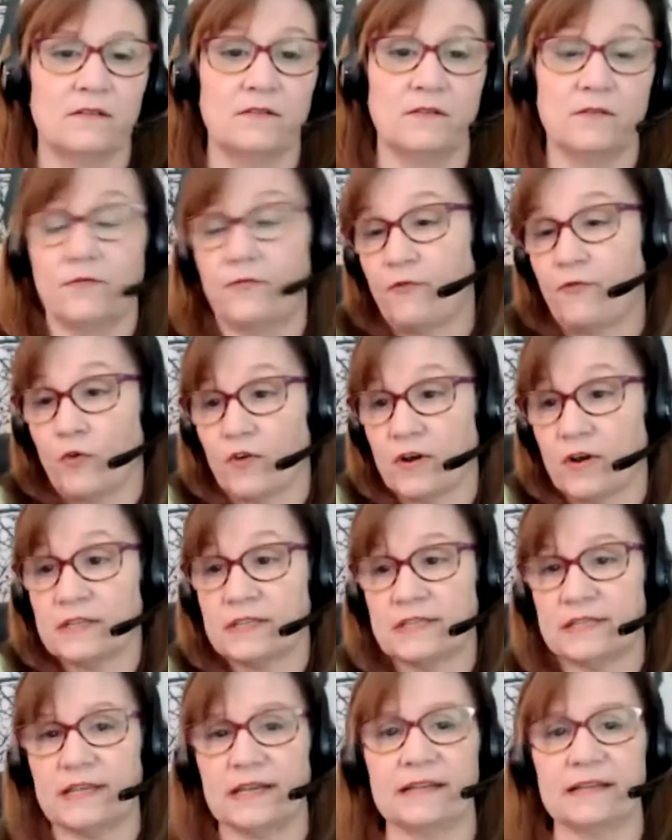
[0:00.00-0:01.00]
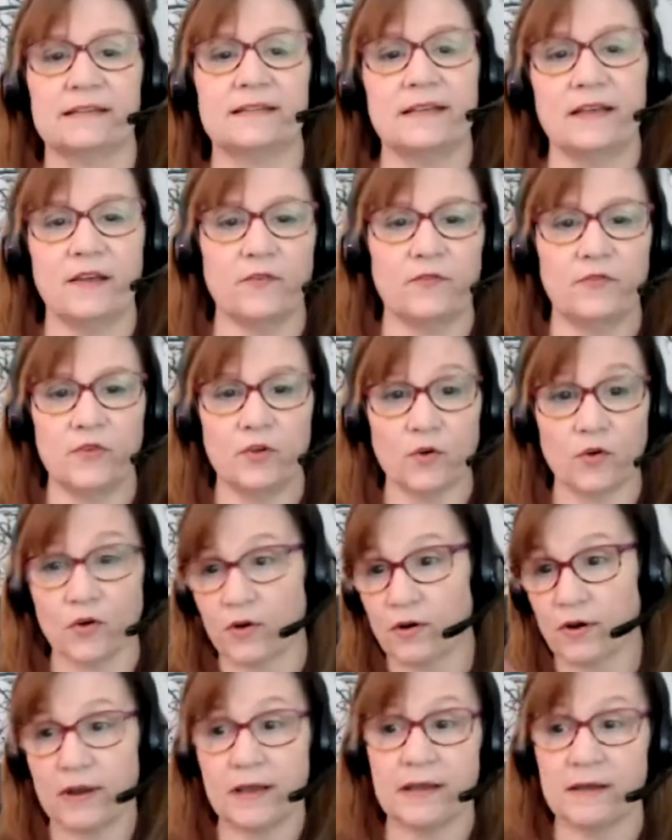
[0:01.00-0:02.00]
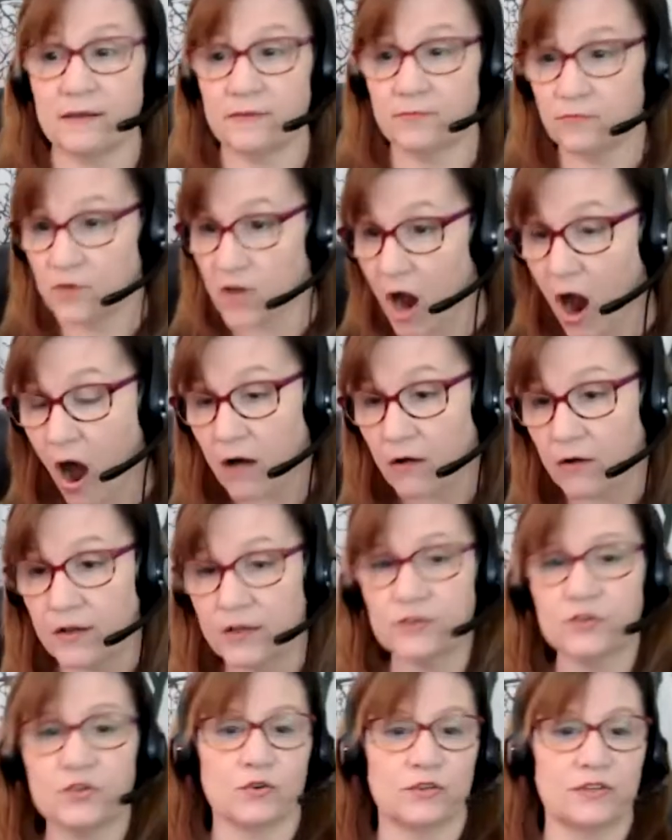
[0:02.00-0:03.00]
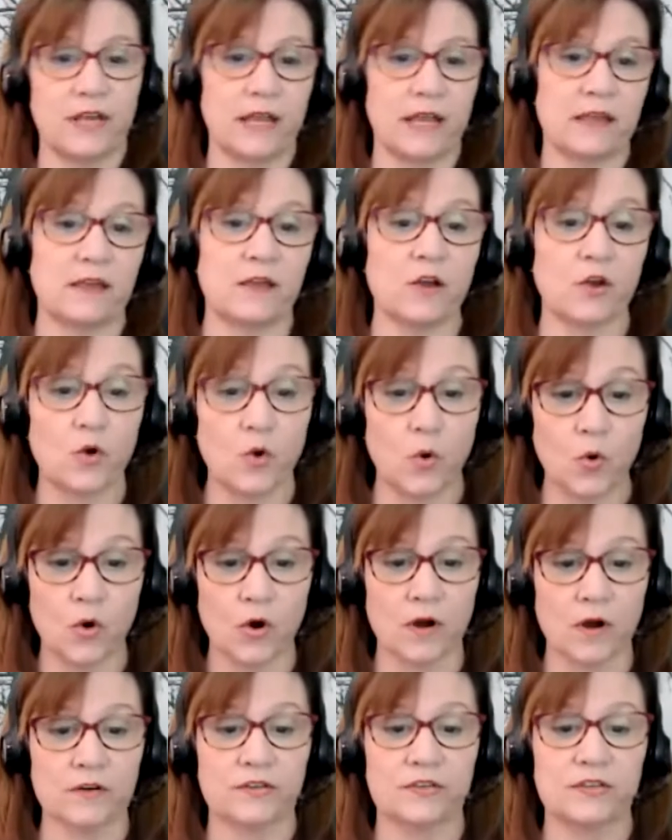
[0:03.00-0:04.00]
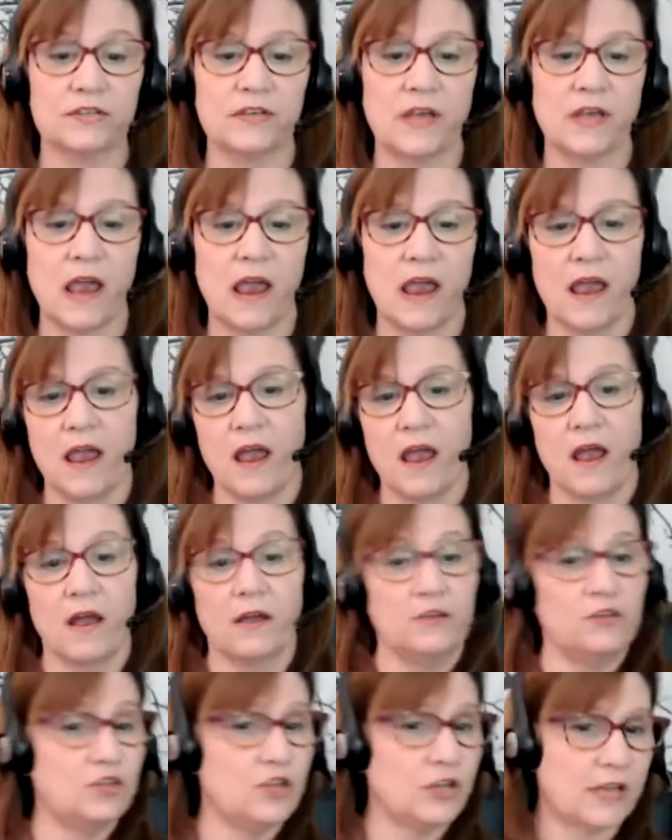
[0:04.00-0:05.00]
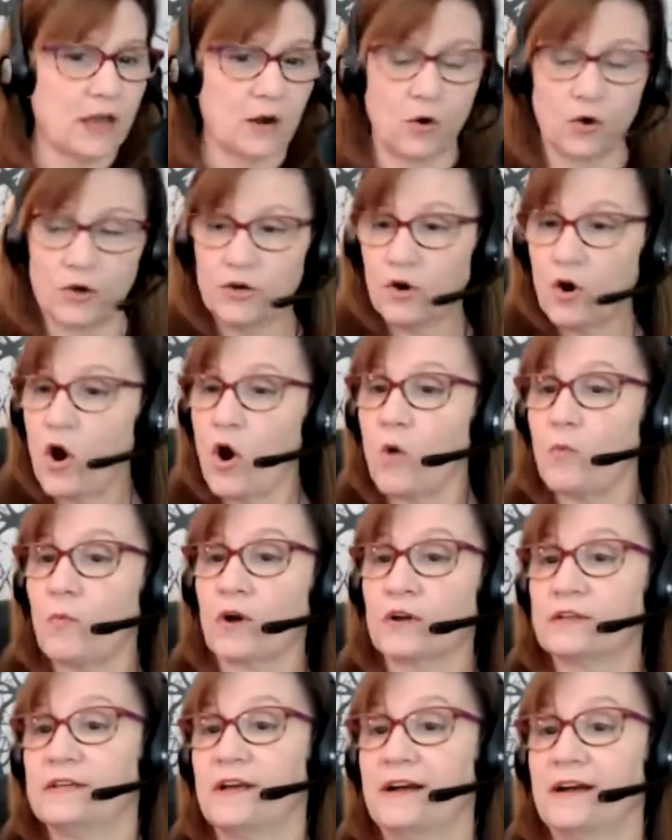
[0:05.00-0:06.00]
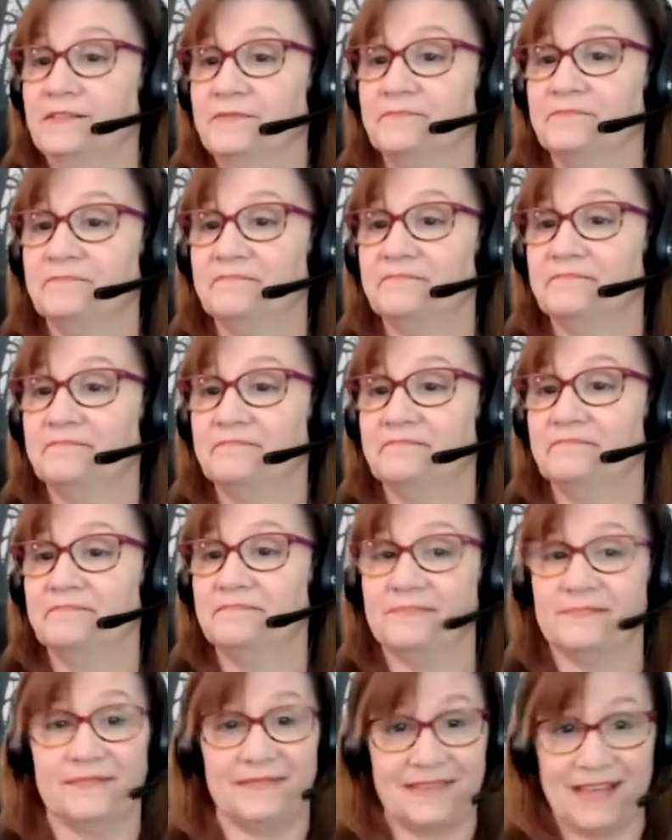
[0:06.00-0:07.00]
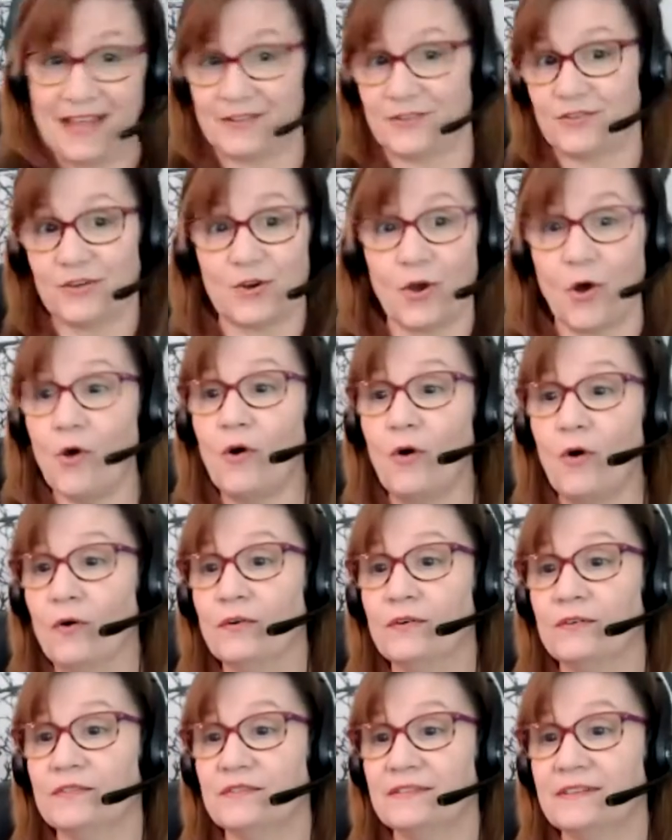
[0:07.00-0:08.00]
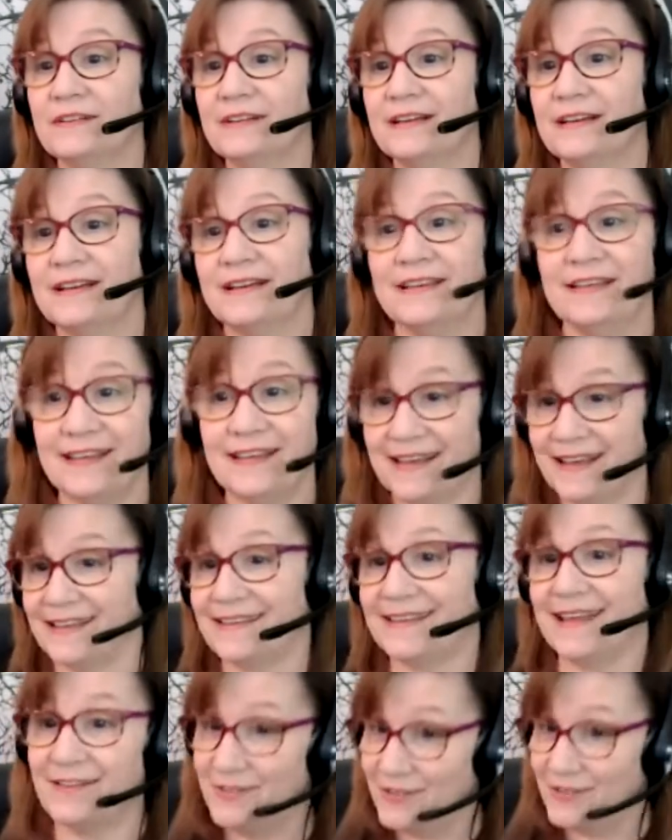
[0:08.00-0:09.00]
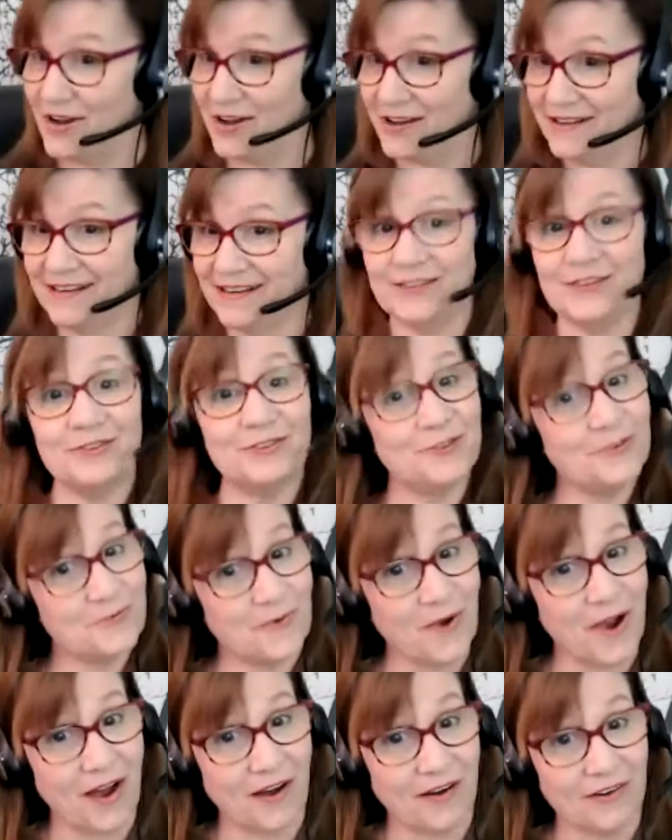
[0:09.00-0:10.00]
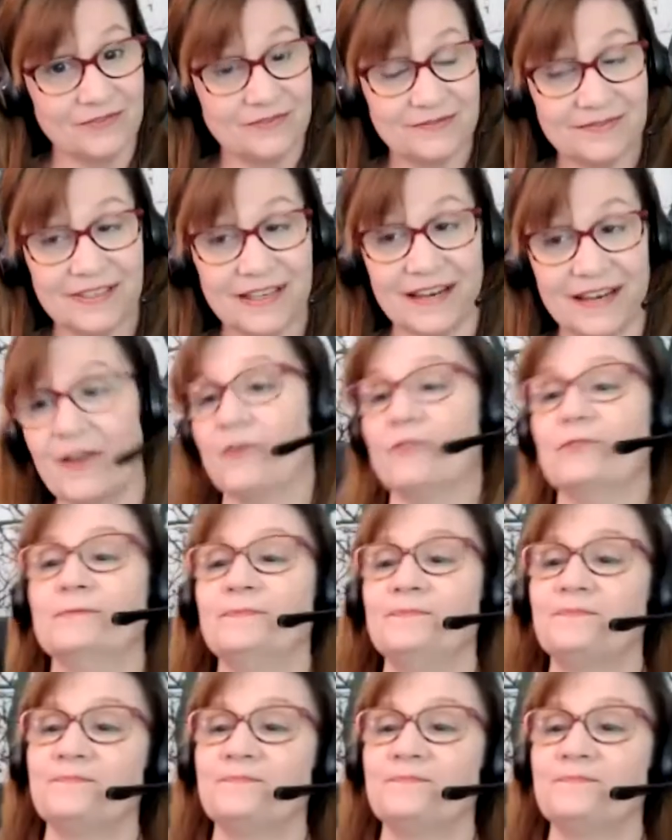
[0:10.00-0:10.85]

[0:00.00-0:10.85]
For instance, if you're in college or taking a course, you get all your homework done. That's a goal. You get that done and you do well, you know.